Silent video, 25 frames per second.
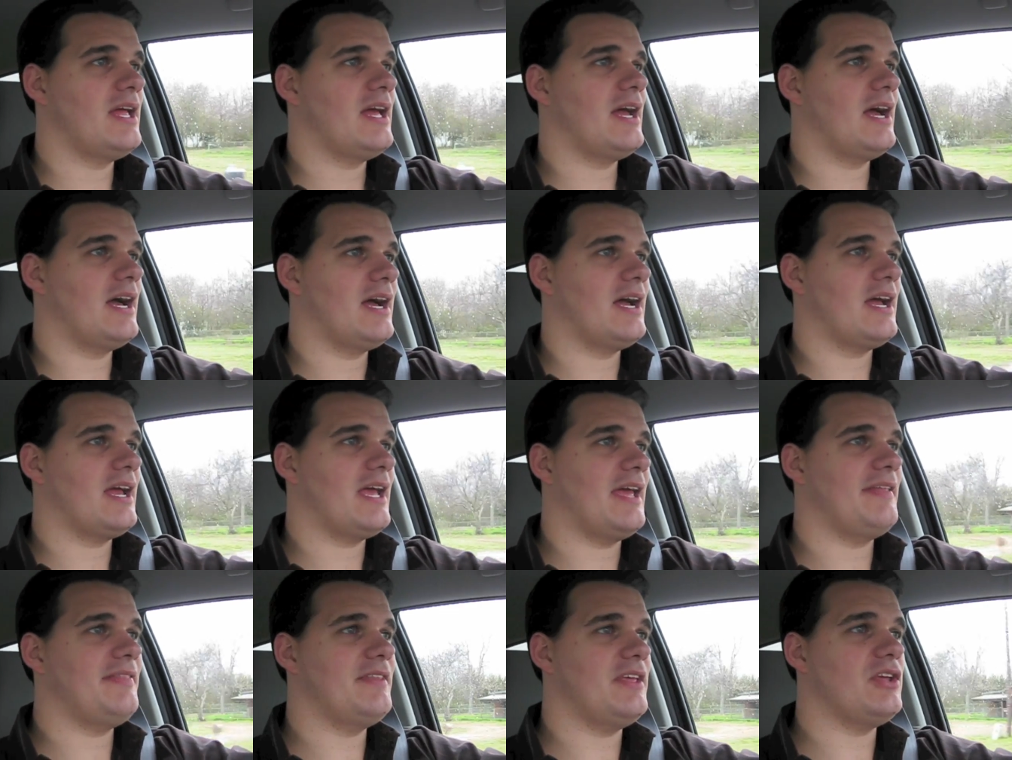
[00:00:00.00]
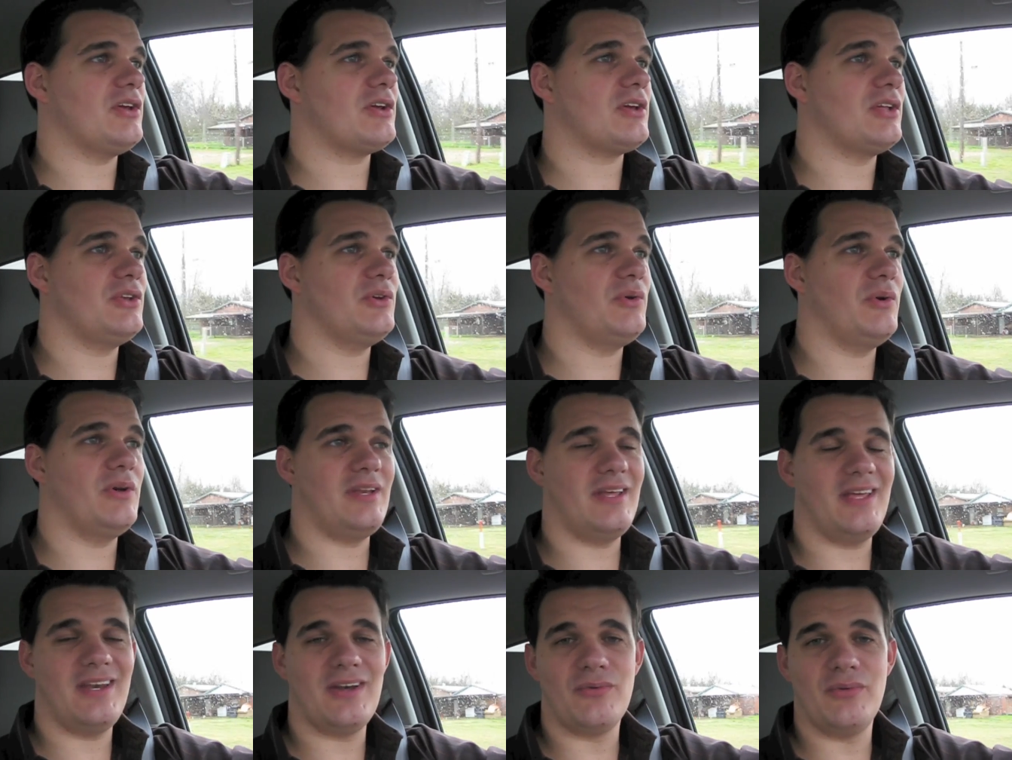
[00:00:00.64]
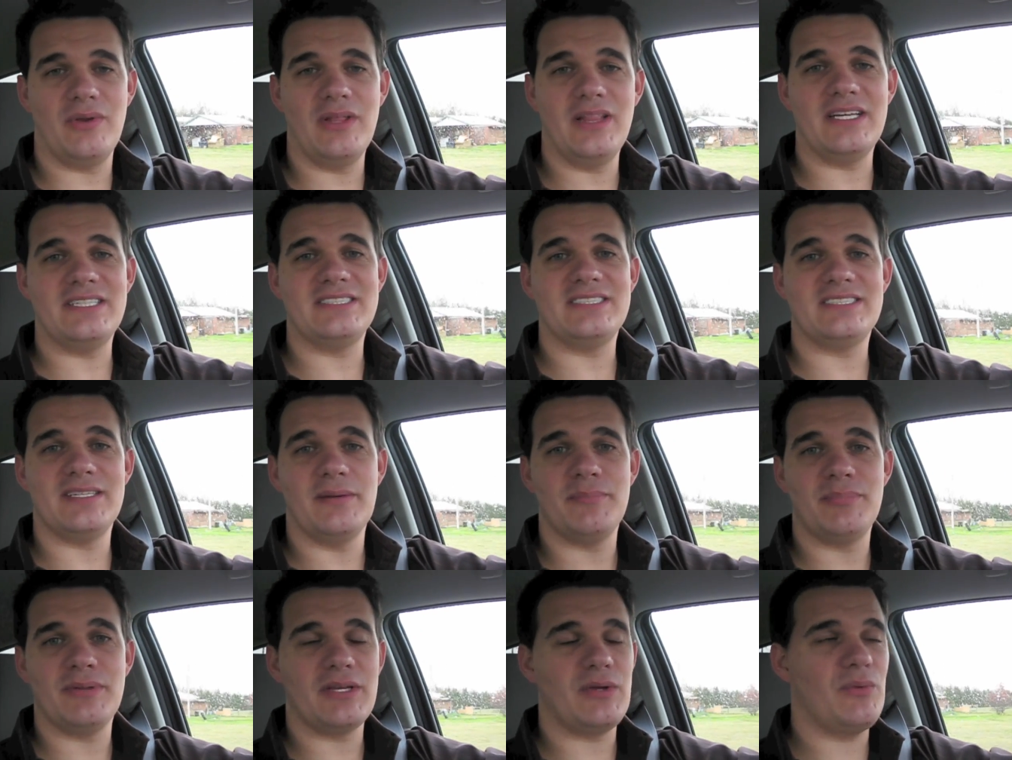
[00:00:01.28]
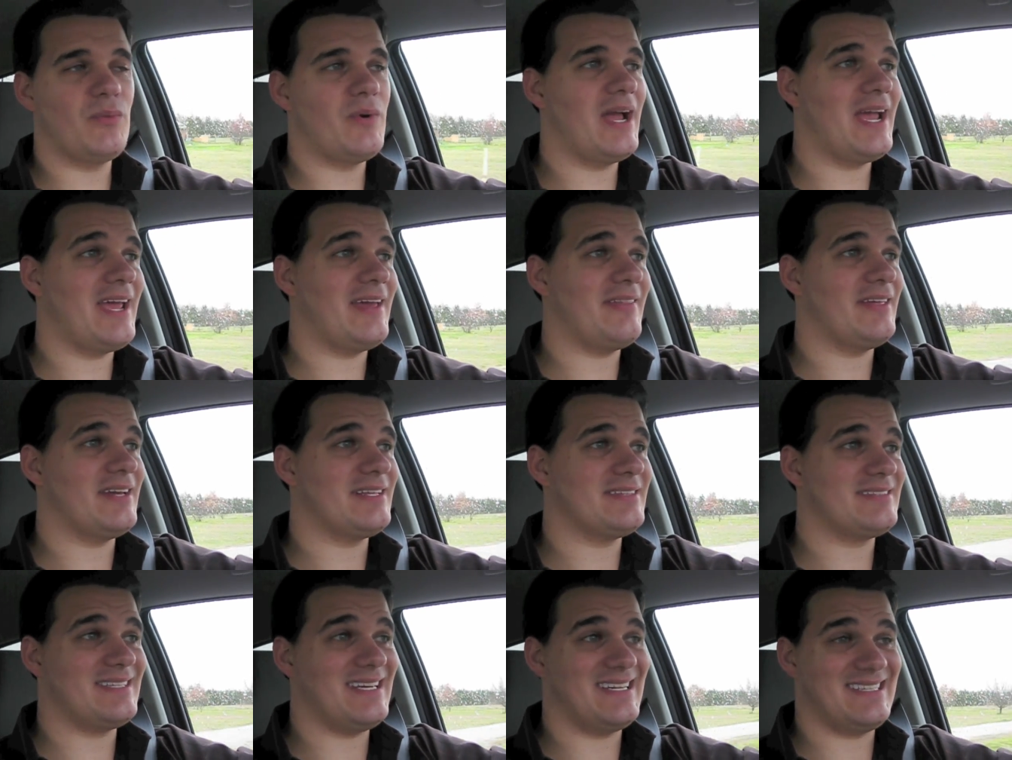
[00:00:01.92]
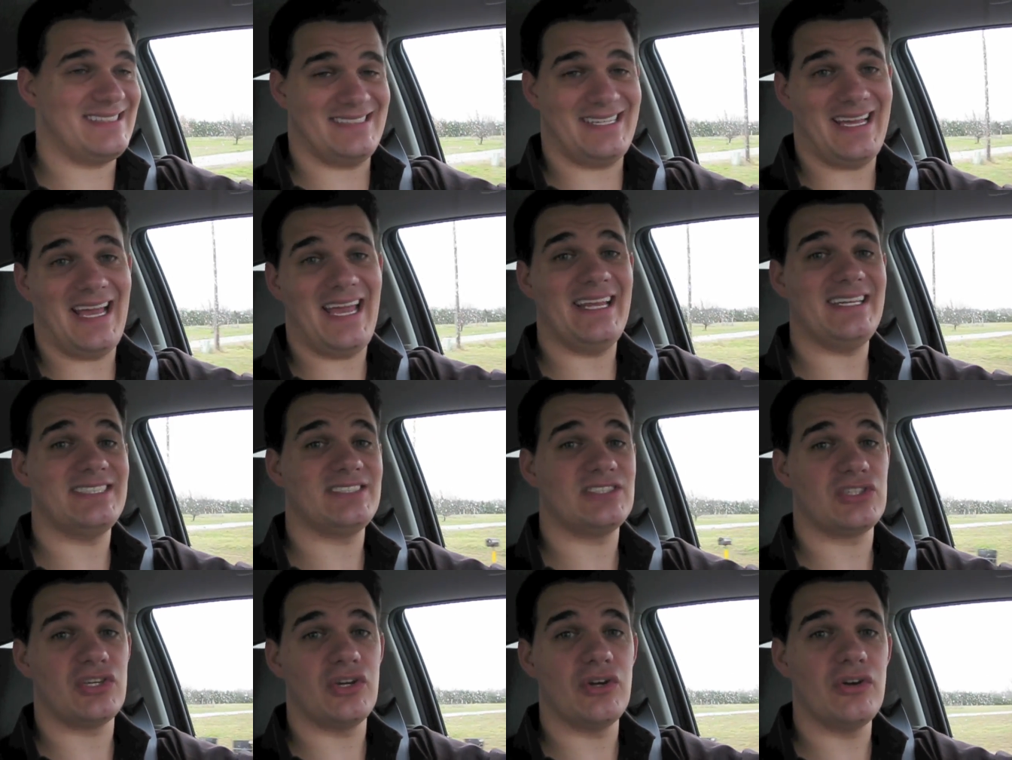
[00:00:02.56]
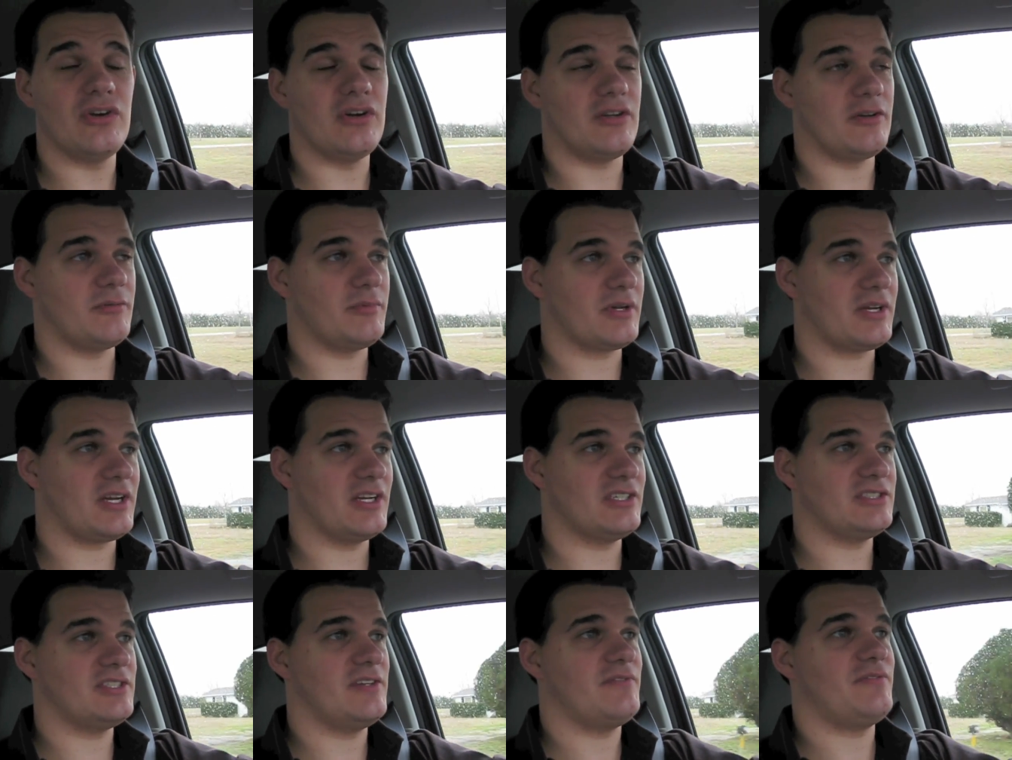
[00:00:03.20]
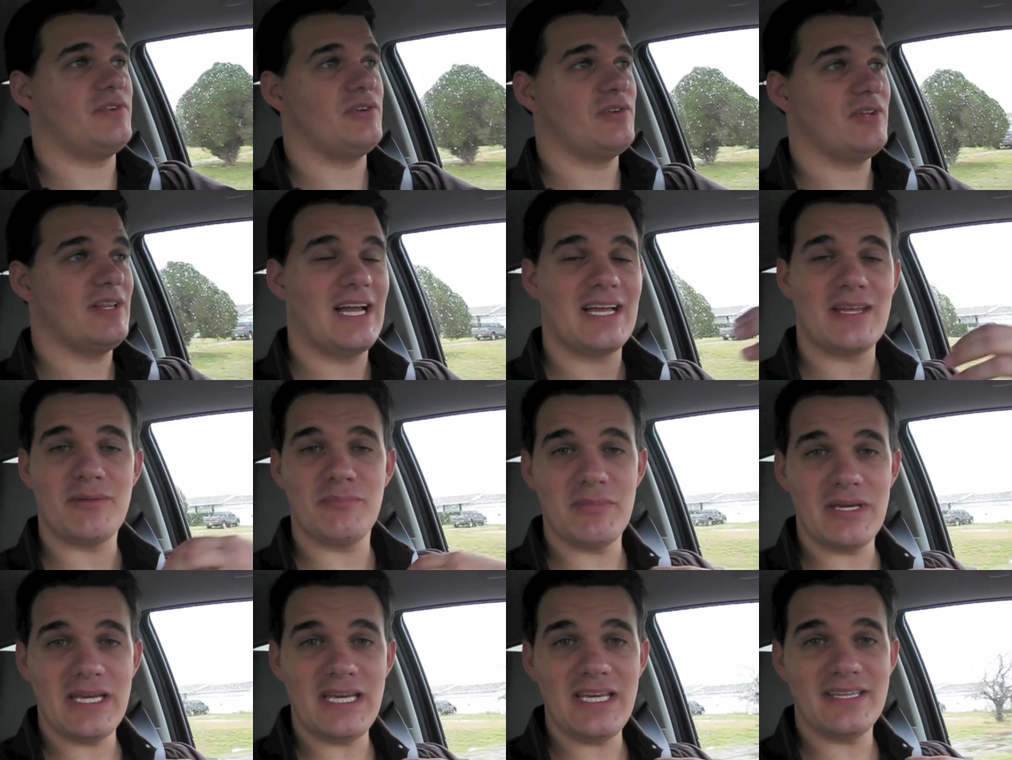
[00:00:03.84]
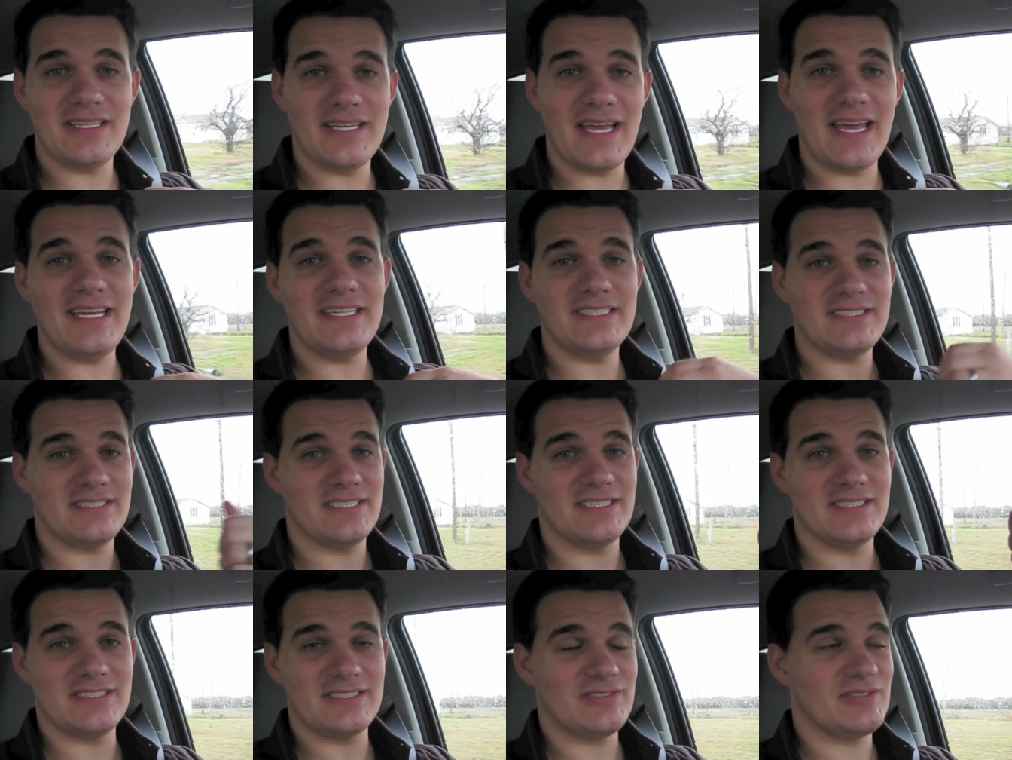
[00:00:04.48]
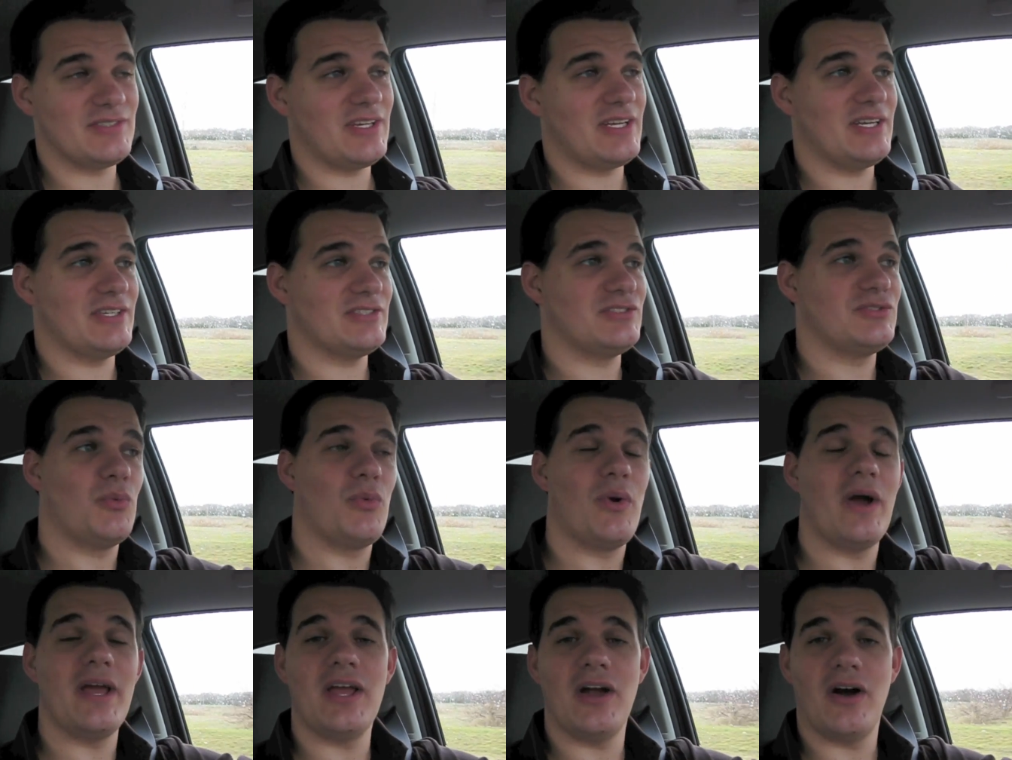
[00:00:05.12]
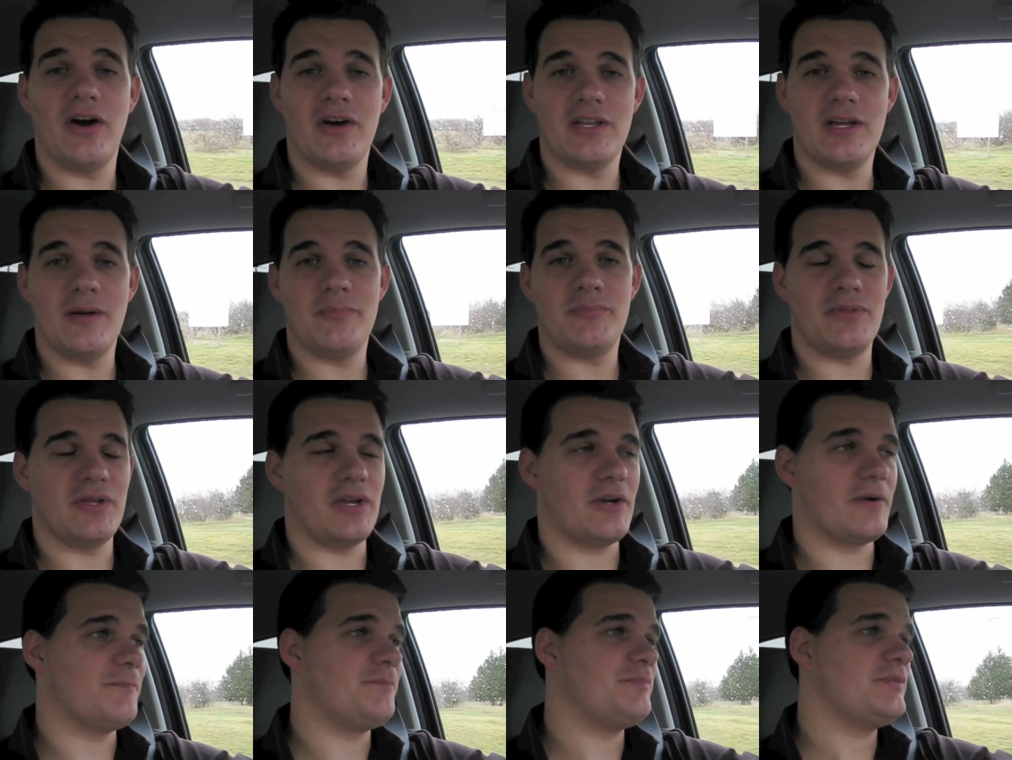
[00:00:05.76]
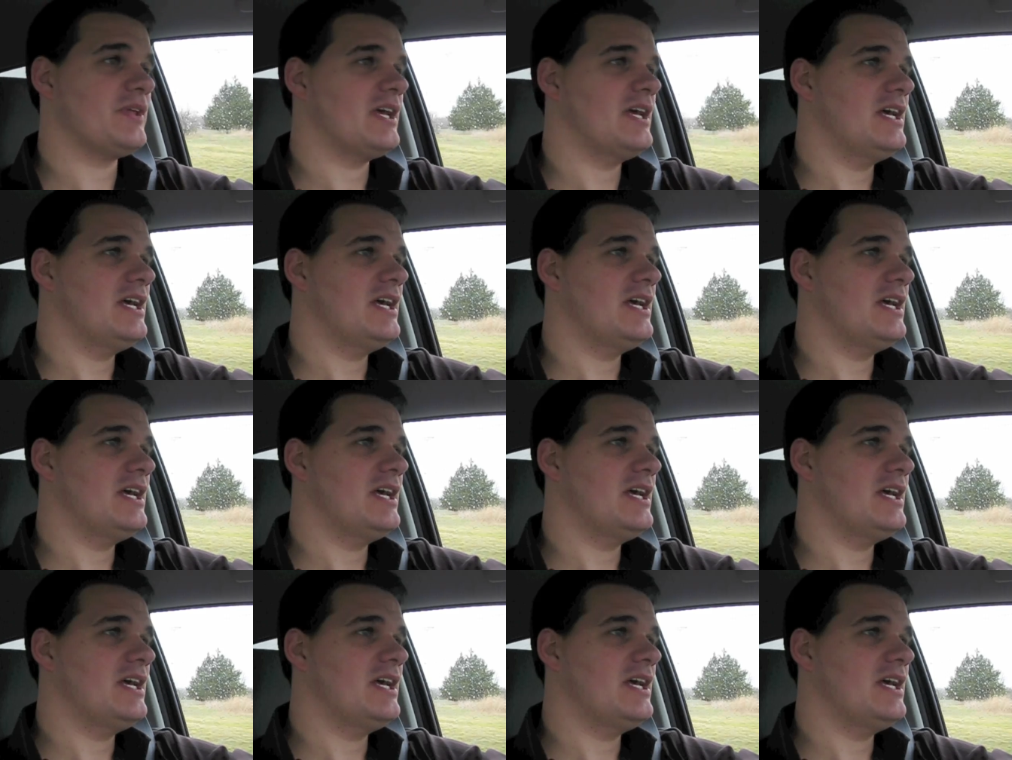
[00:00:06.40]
uh, and that you can do it in a really simply way that, that tastes good, because if you're like me, taste is, is way on up there.